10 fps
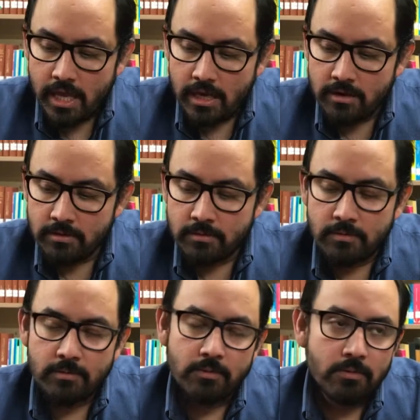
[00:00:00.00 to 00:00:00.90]

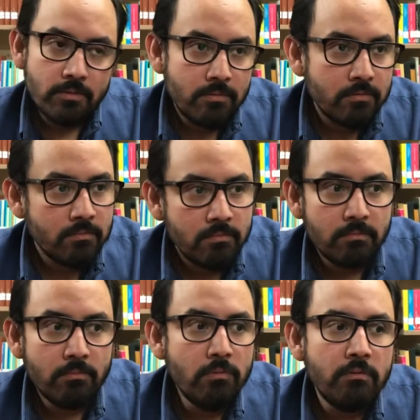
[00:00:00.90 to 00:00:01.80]
and
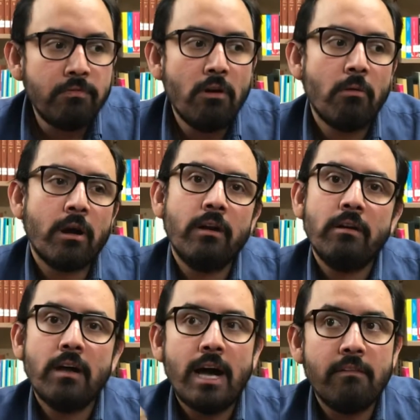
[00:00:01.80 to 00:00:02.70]
moving forward,
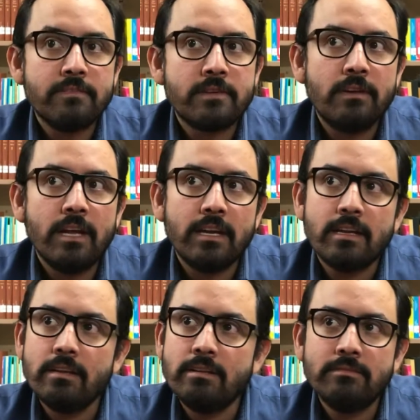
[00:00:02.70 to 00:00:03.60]
after
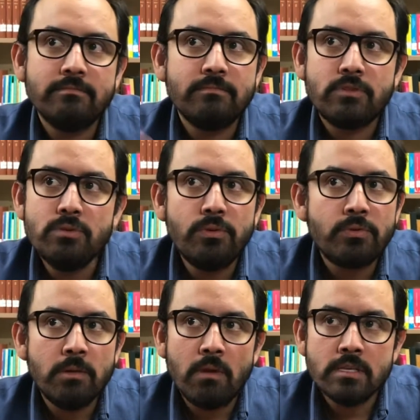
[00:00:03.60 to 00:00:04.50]
like
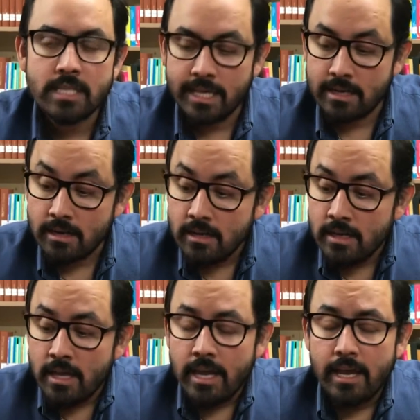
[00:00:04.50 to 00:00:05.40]
2-3 months later,
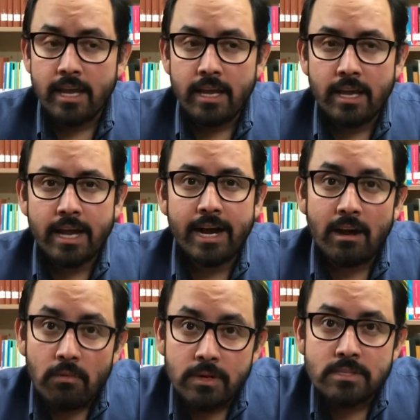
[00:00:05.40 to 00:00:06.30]

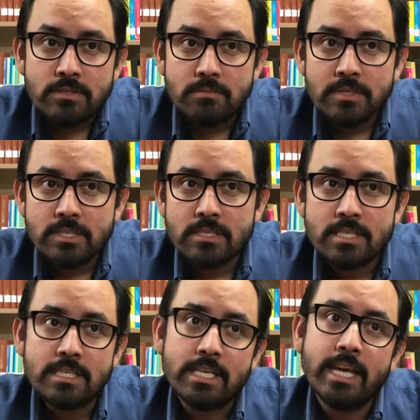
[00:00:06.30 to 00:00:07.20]
I went to Mexico
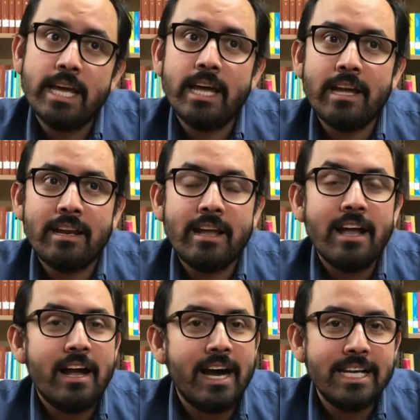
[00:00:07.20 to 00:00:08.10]
City and
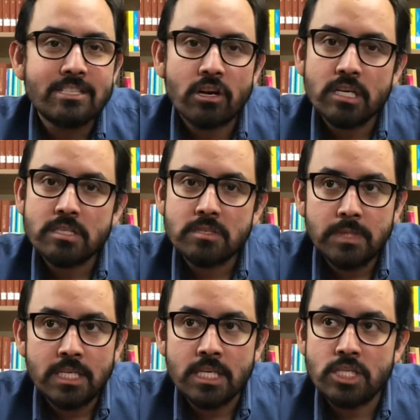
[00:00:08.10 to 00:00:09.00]
I started
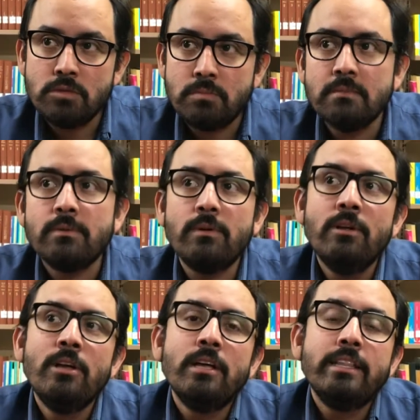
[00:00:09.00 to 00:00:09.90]
speaking to people
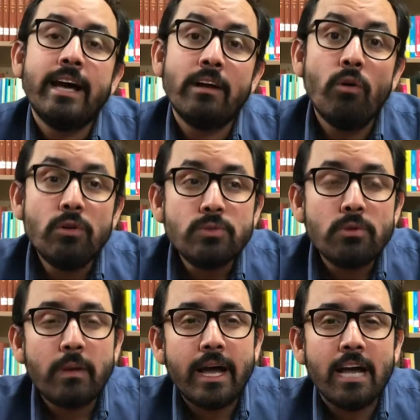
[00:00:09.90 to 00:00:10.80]
that also
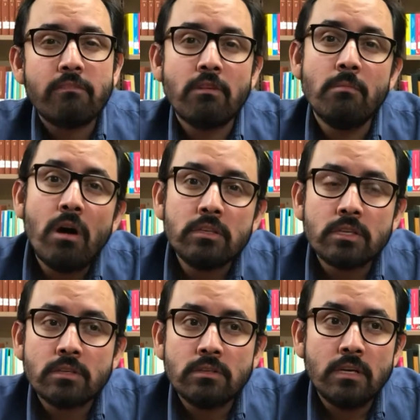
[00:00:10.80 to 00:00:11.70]
apply from
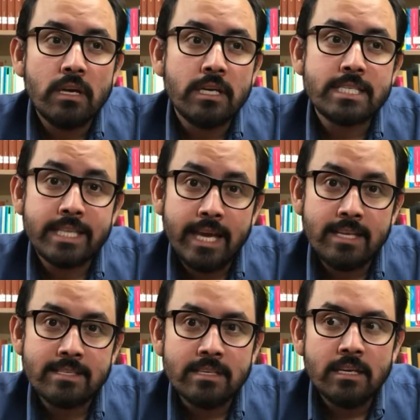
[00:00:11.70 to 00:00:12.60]
other
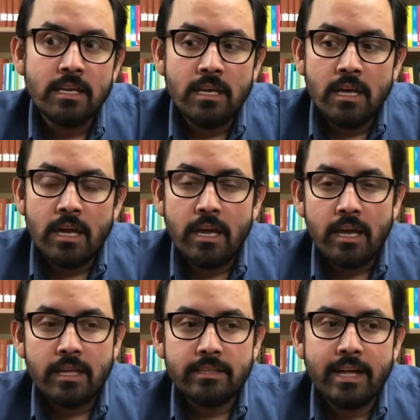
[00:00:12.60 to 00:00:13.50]
states.
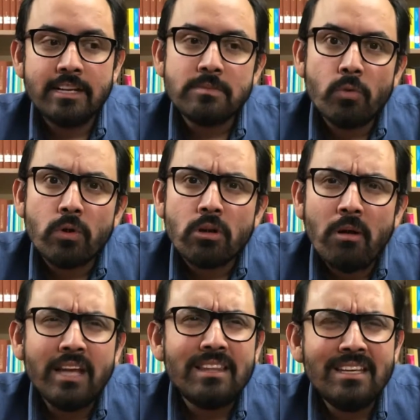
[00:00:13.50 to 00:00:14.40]
That is more.
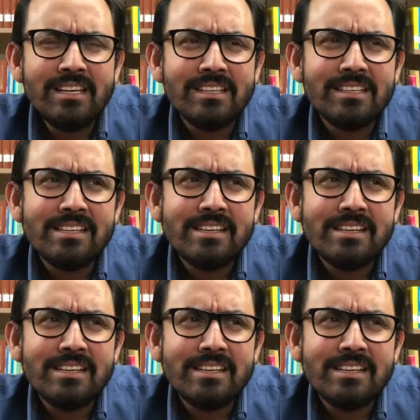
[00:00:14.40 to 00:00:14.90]
I think